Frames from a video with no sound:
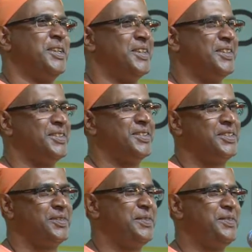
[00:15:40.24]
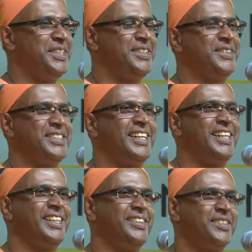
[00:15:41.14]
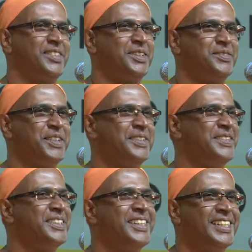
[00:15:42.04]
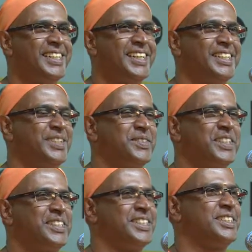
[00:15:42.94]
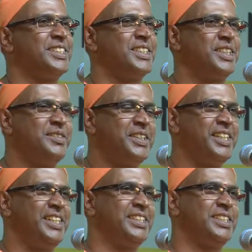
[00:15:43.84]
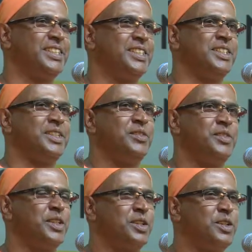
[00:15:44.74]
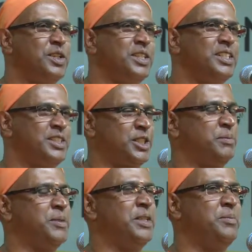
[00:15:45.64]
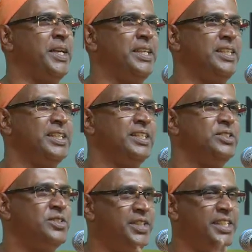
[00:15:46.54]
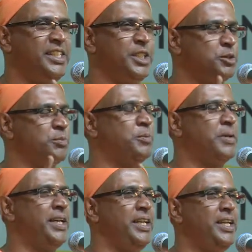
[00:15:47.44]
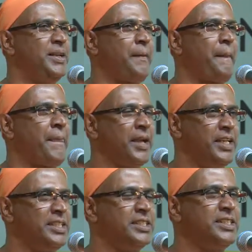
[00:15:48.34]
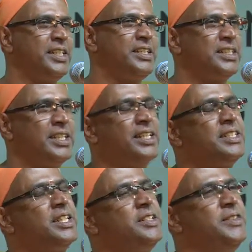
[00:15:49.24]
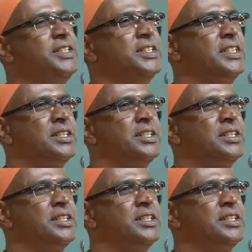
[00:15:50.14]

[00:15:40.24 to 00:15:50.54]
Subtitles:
Swamiji was telling one of my younger brothers, nowadays we are all troubled by three things: mobile, internet, and television.